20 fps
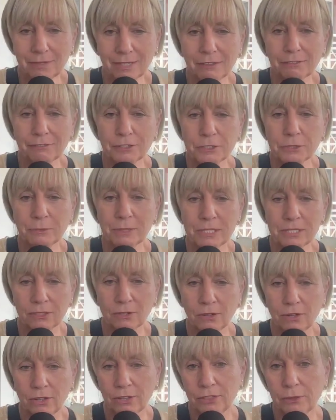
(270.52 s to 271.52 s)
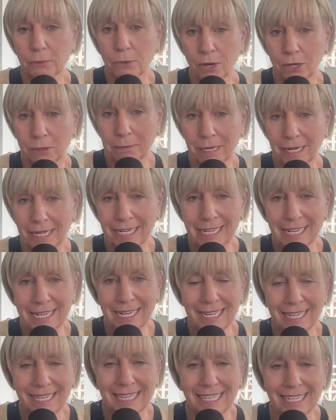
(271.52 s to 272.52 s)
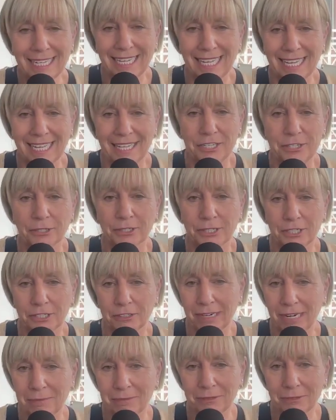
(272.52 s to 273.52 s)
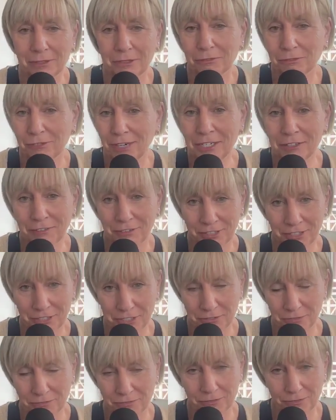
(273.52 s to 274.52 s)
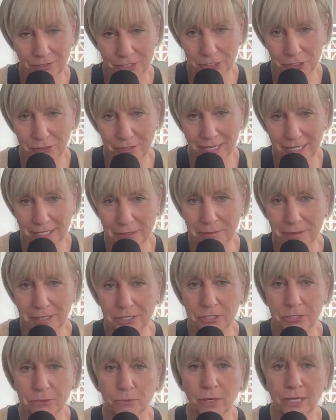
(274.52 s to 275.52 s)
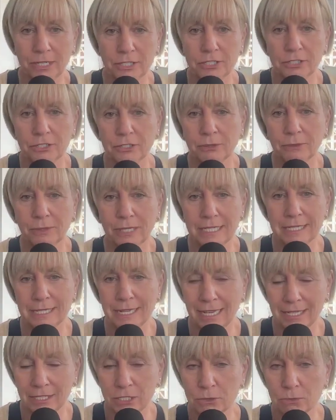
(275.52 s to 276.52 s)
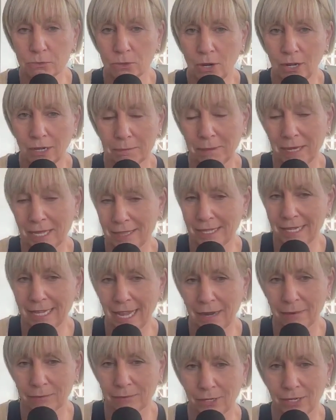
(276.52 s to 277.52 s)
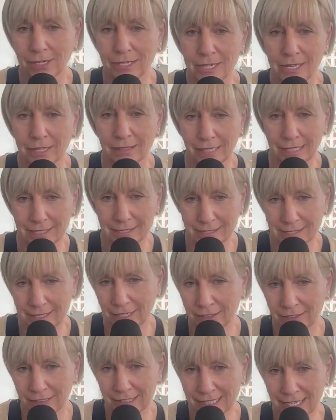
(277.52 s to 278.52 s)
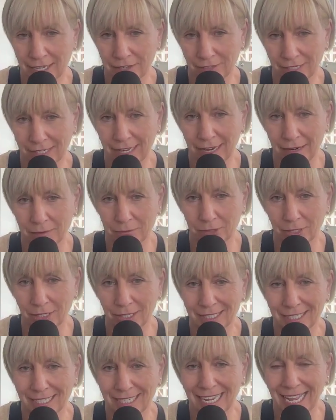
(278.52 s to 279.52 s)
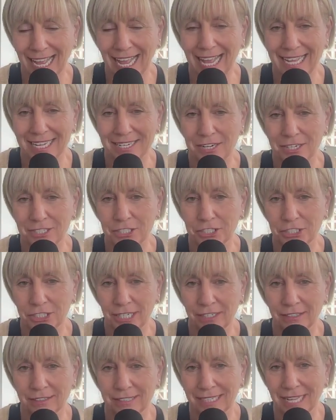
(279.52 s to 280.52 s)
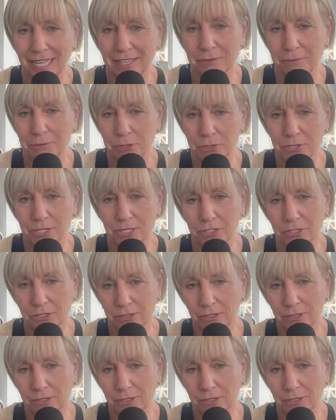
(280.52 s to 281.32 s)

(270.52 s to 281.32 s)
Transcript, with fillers: The first one is called the walk by. You're going to grab a friend for this fun trend because you want to do an intense walk by the camera, like staring down the camera and sharing, and the music